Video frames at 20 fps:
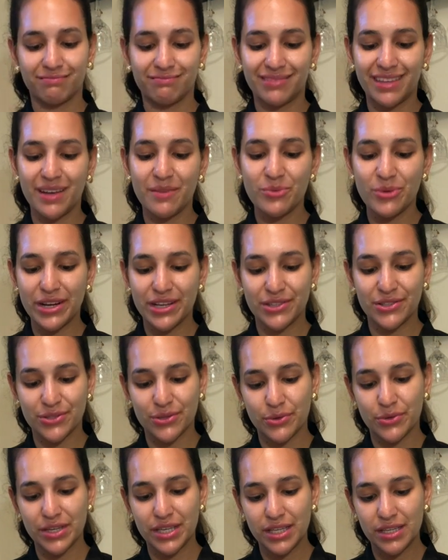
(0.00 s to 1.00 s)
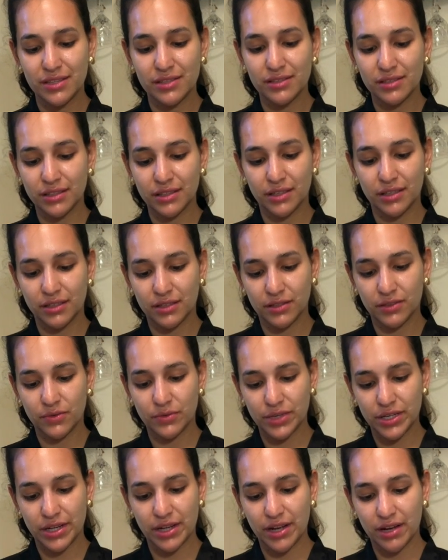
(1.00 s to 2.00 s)
they break so easily
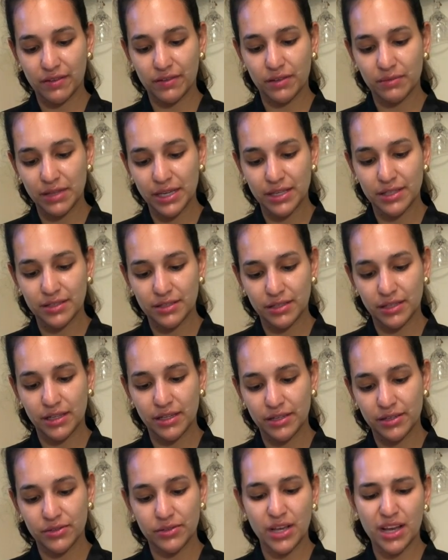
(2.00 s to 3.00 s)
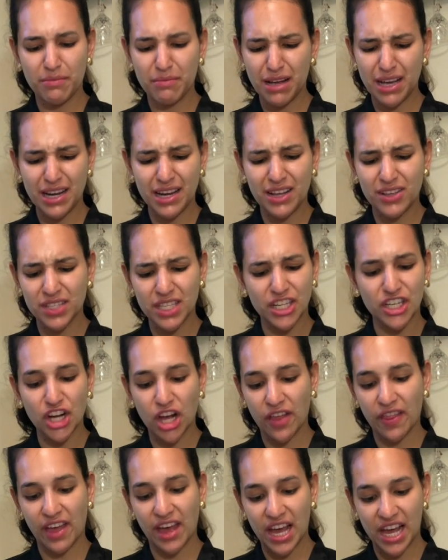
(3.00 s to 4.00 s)
when I have them like stiletto. And my nails are
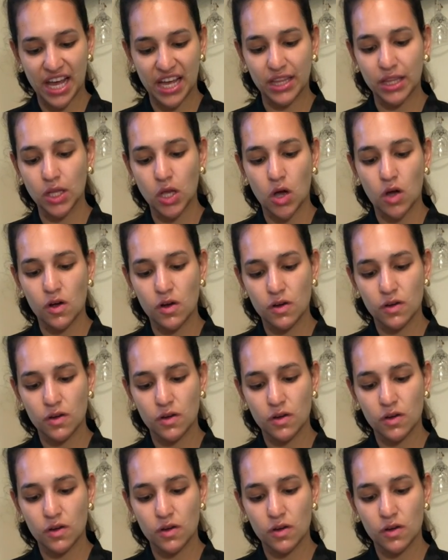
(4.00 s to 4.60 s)
not that long.